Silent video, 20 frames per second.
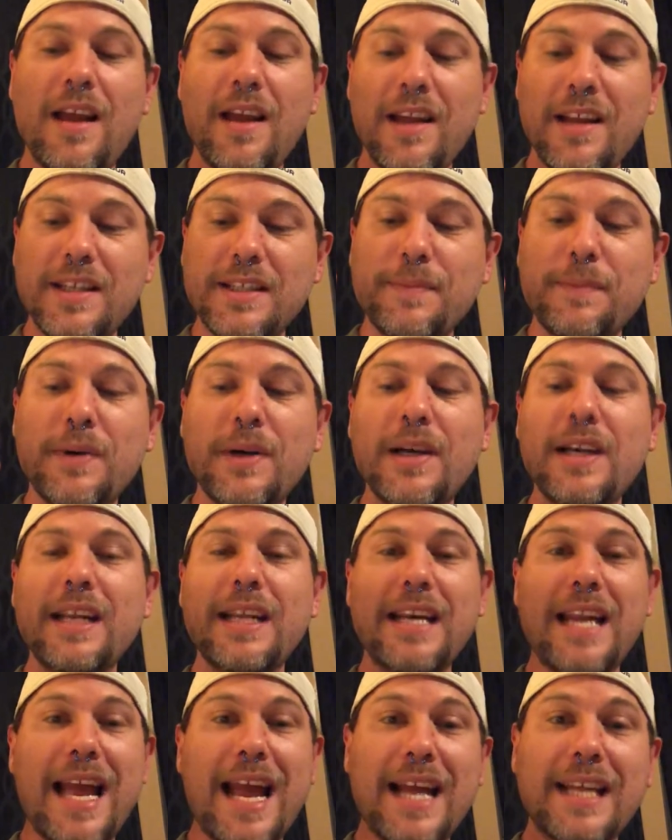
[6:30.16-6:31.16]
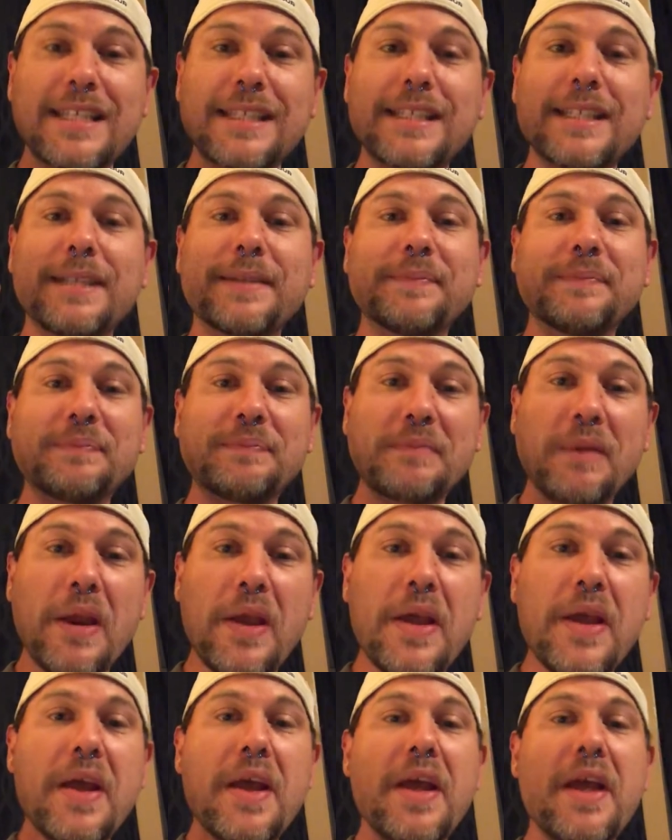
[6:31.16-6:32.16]
it's pretty nasty,
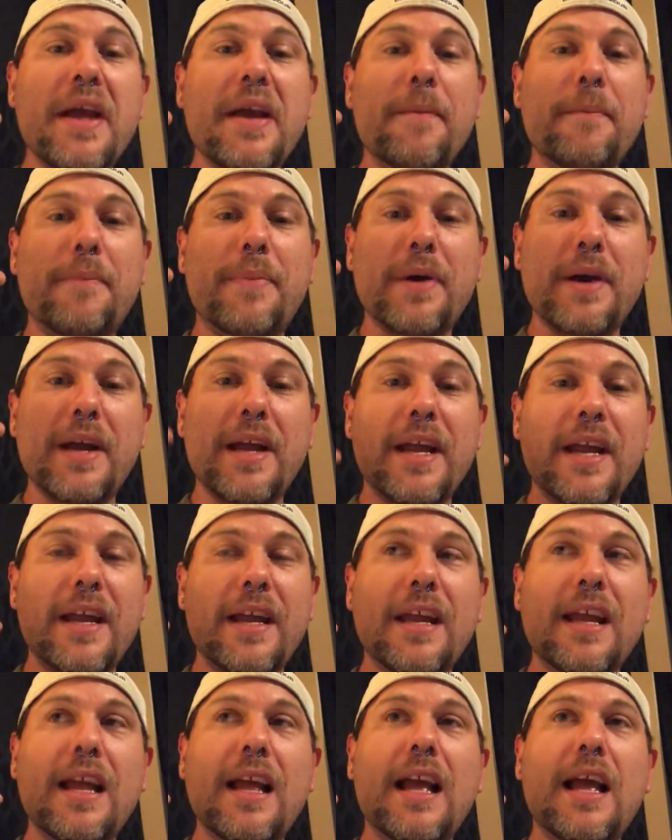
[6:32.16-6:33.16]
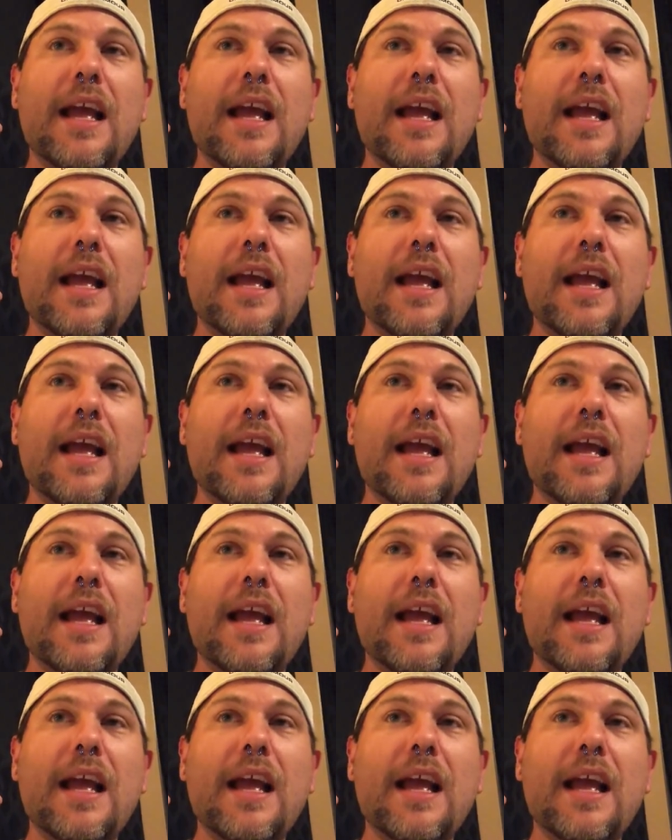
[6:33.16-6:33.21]
but